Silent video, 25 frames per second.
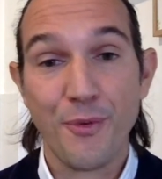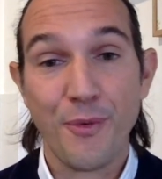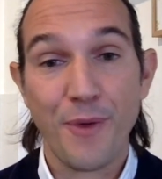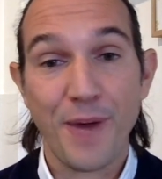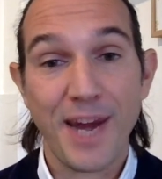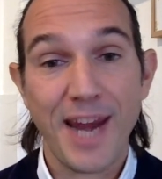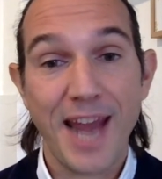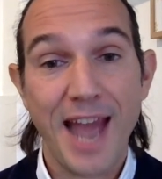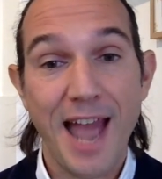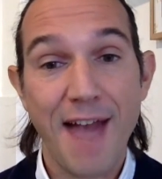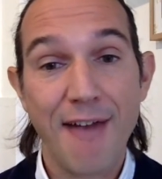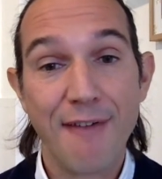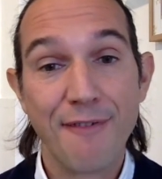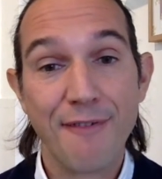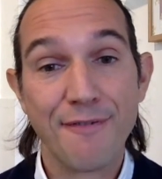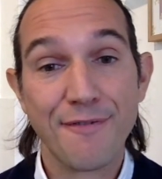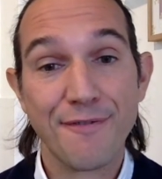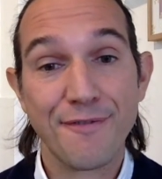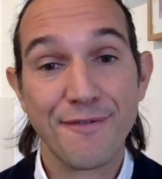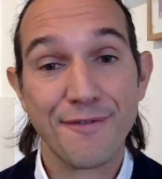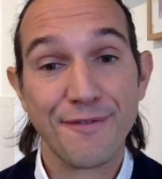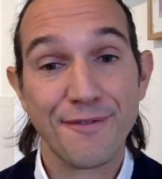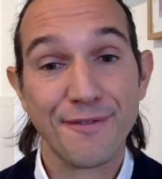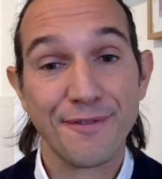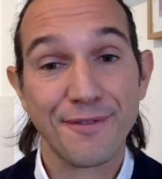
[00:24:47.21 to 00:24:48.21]
We have,
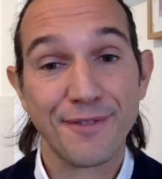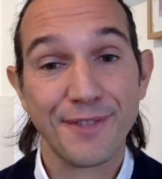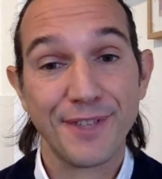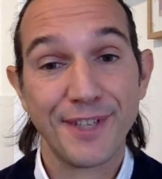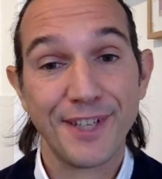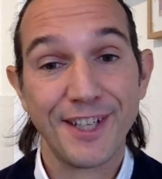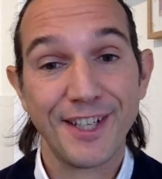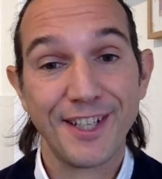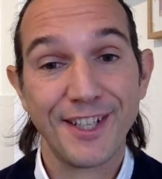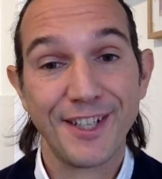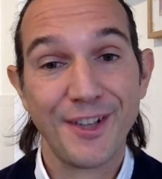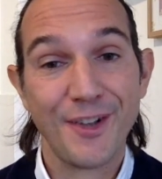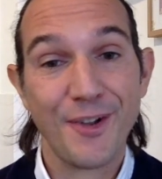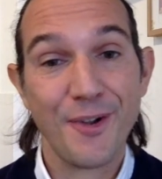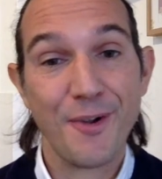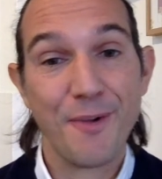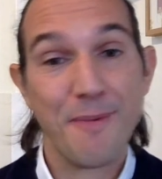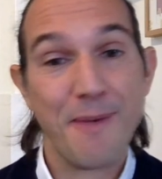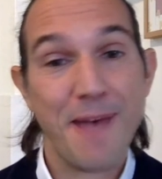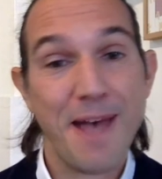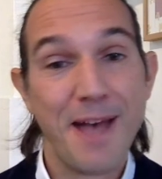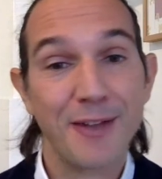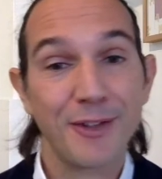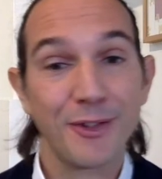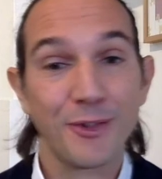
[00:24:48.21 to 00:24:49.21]

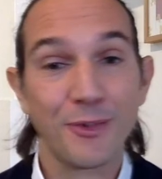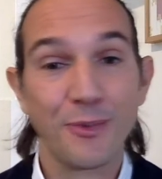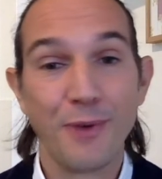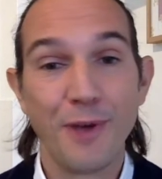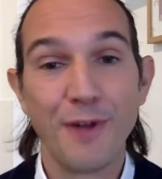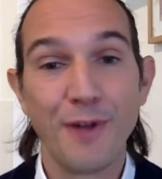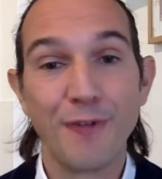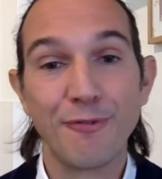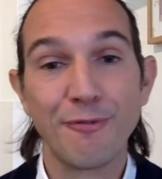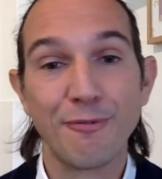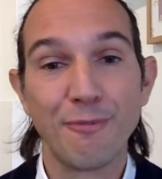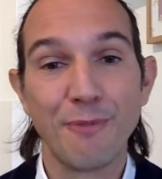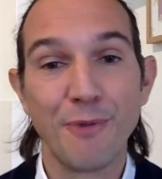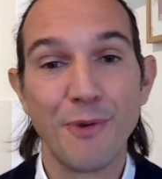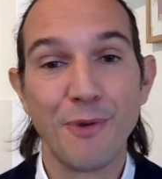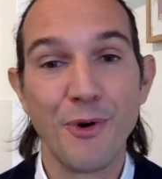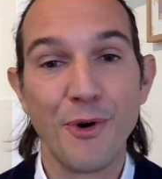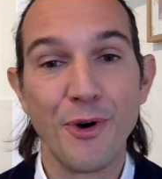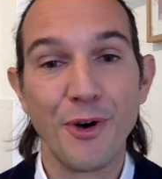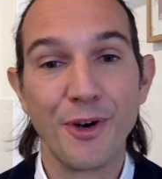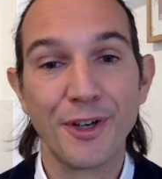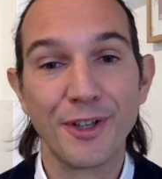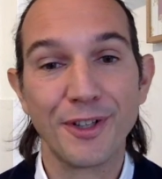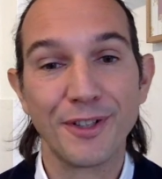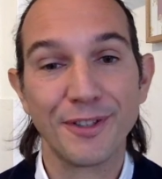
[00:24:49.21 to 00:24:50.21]
about 12
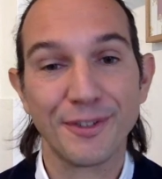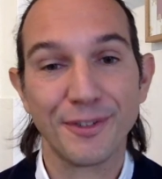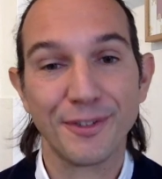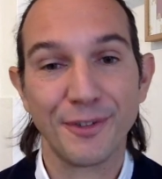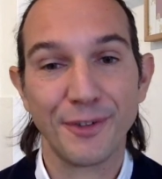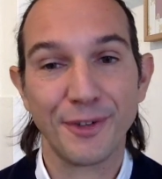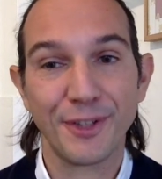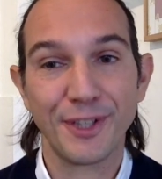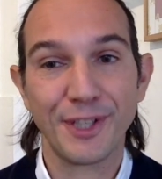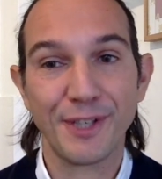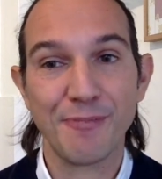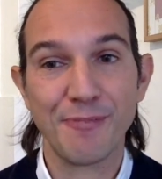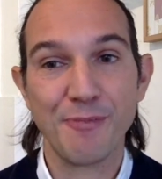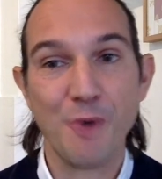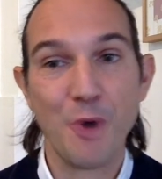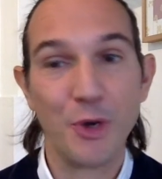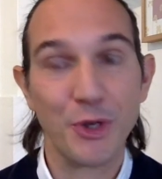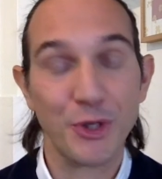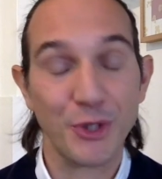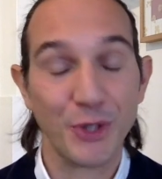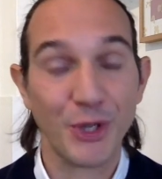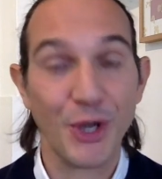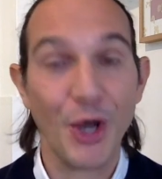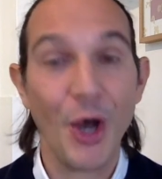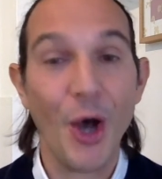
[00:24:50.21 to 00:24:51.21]
more, 13 more
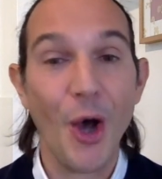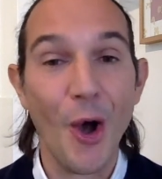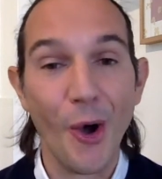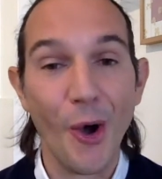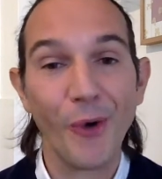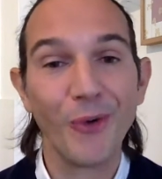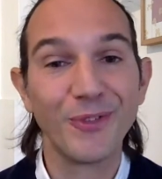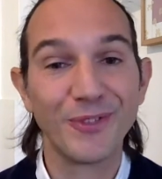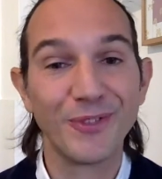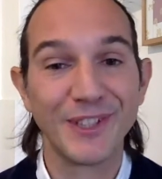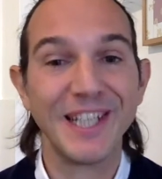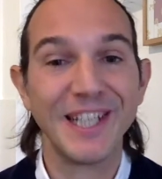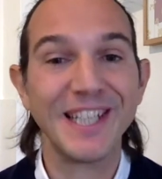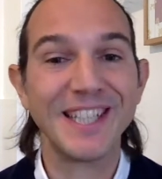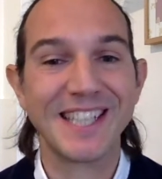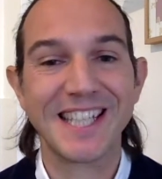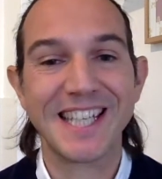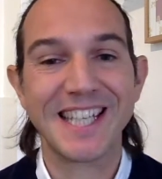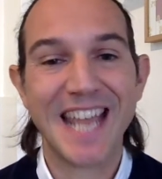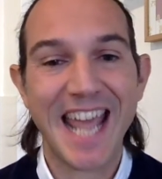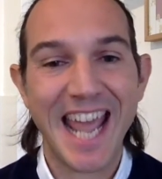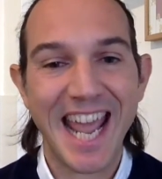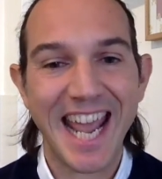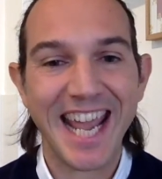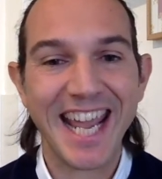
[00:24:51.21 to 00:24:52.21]
to go
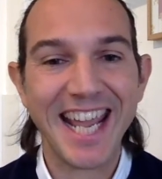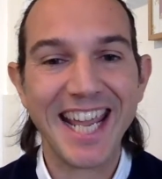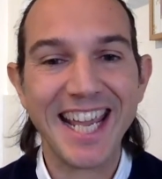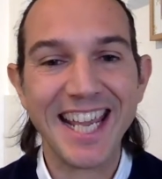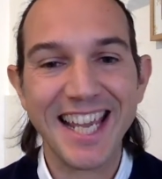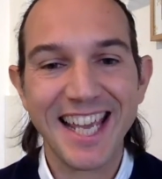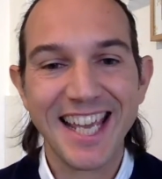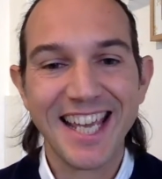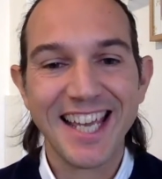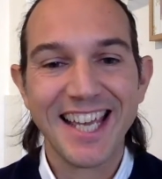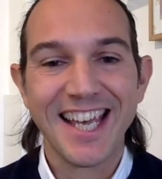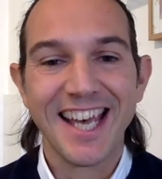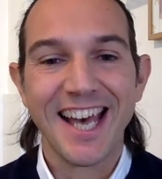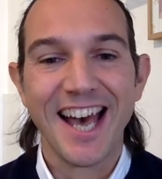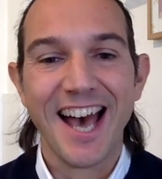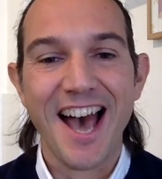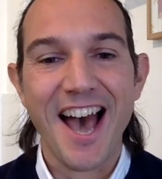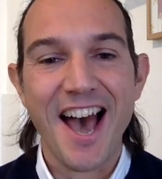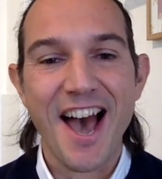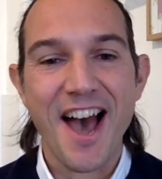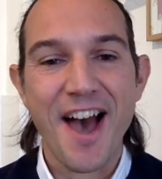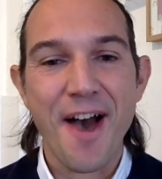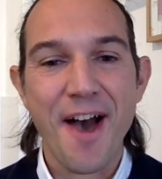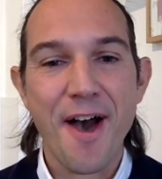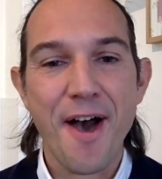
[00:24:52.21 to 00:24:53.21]
today.
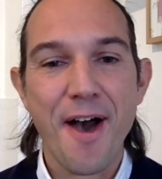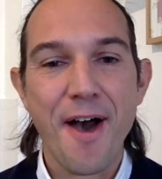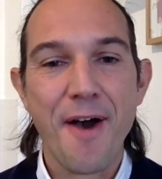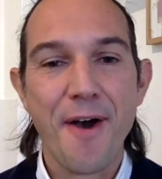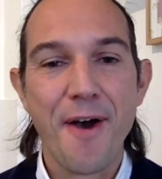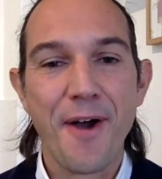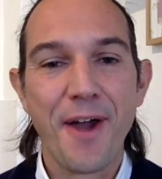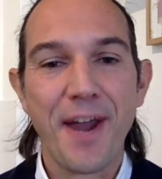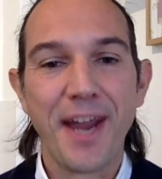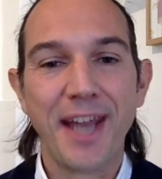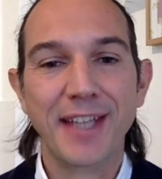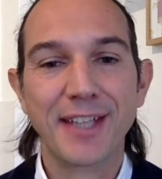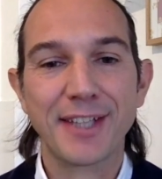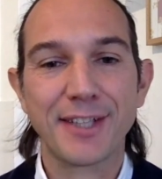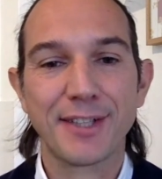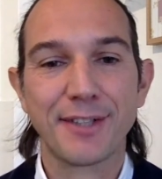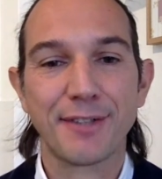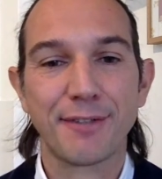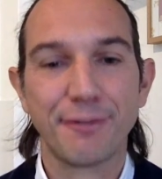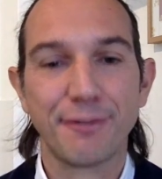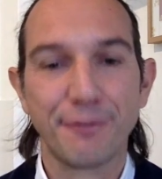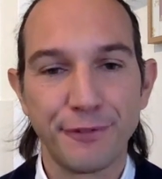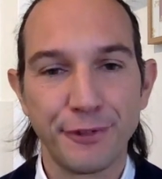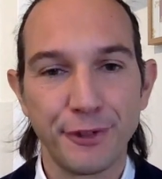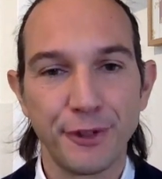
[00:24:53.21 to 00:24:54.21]

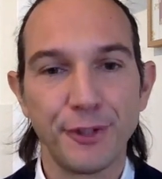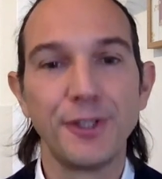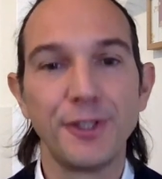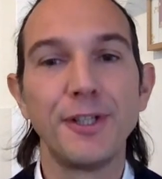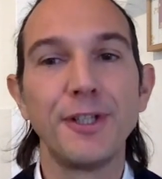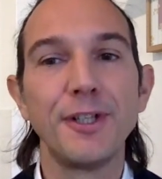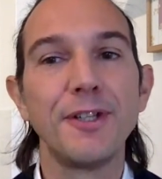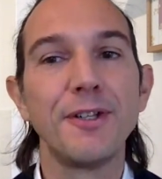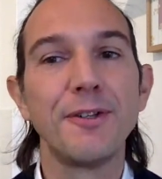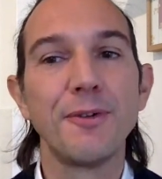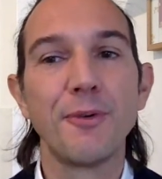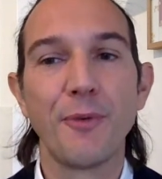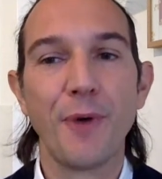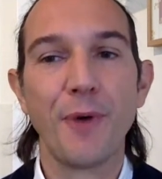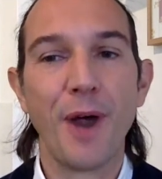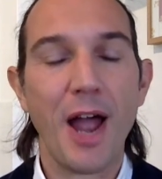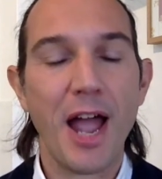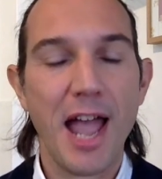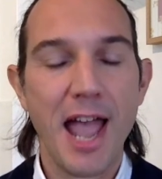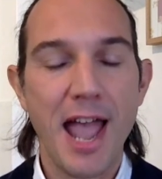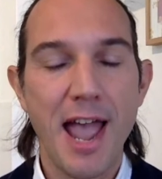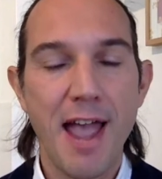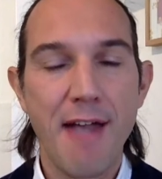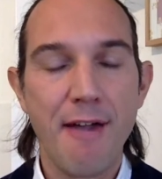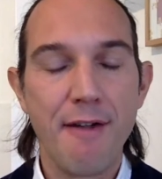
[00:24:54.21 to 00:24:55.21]
It's full.
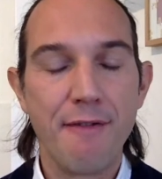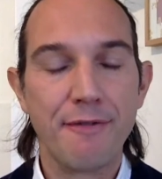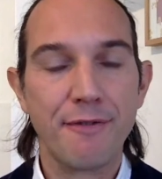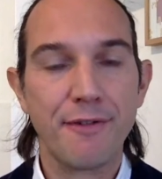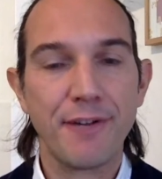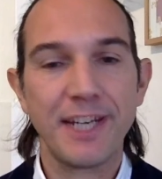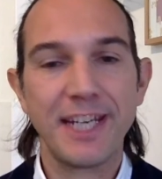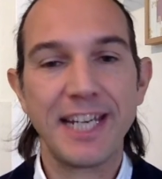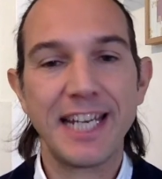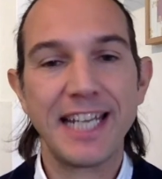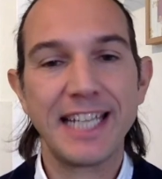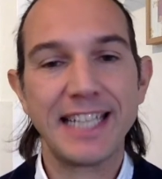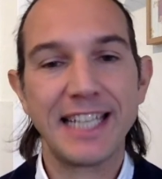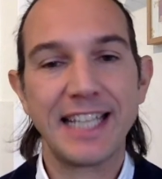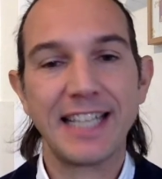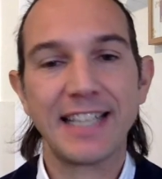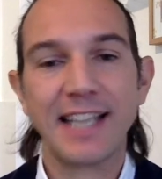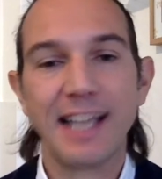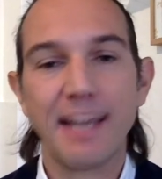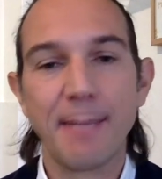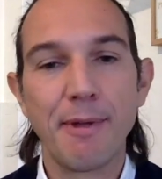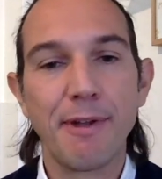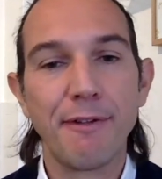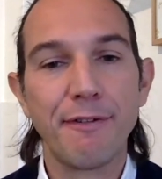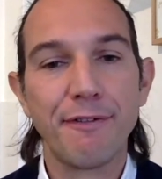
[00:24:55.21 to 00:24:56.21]
Every detail
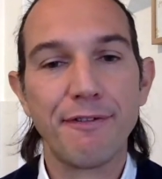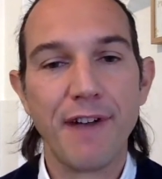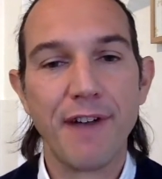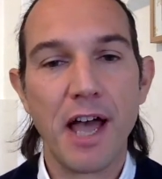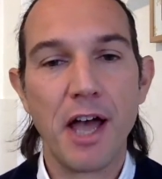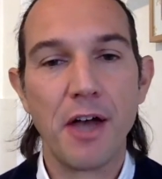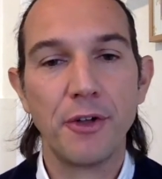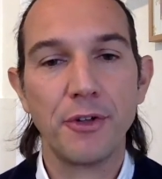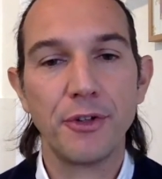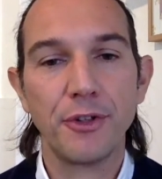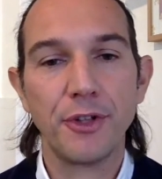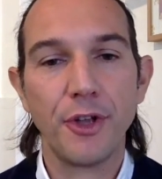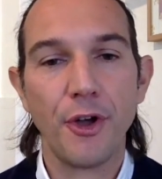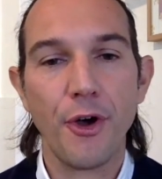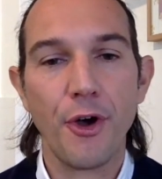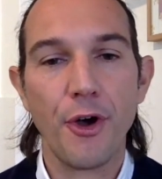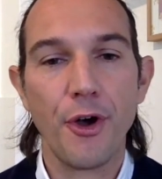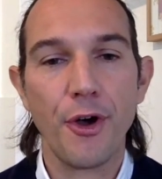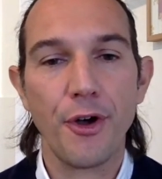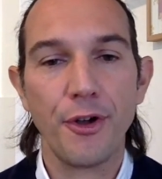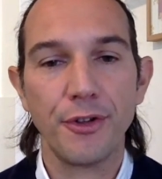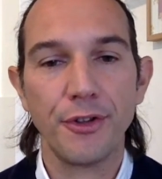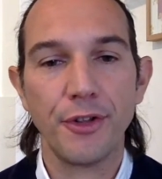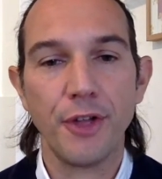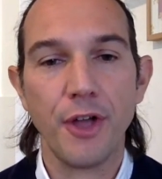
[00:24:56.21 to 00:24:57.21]
can be found
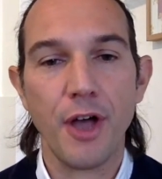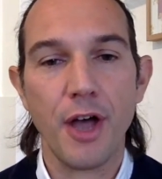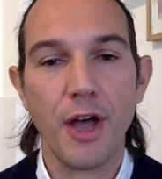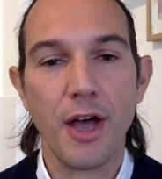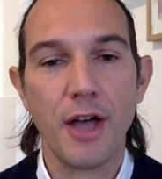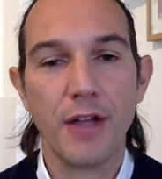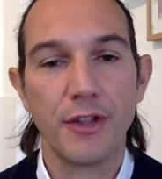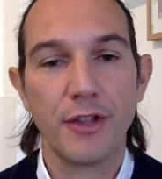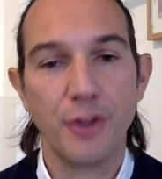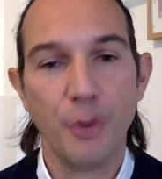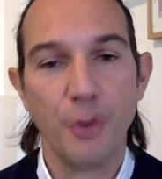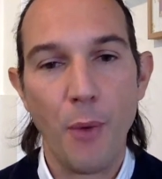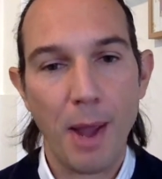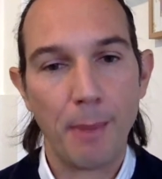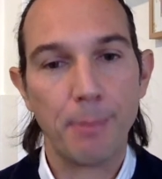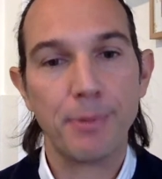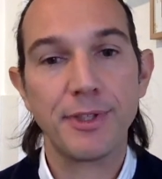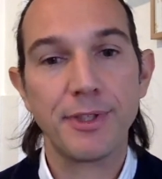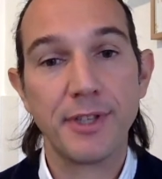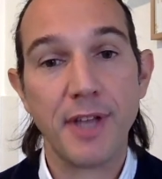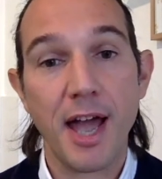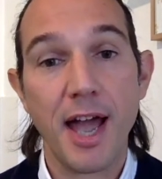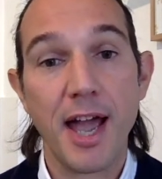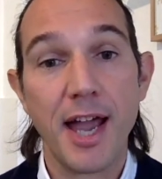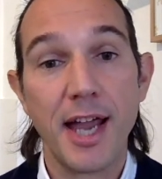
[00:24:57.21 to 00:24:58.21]
on the
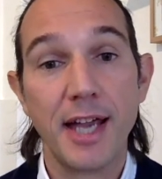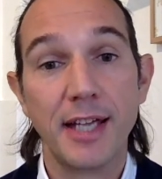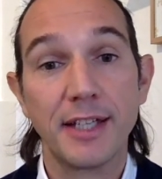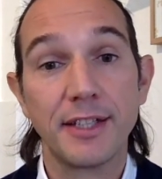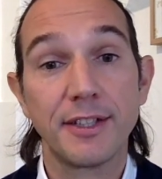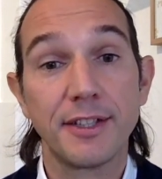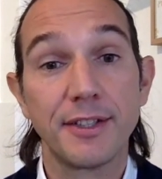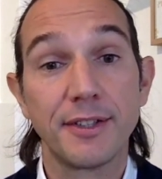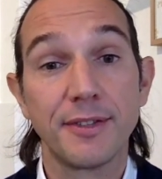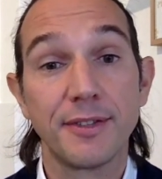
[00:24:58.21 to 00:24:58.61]
website.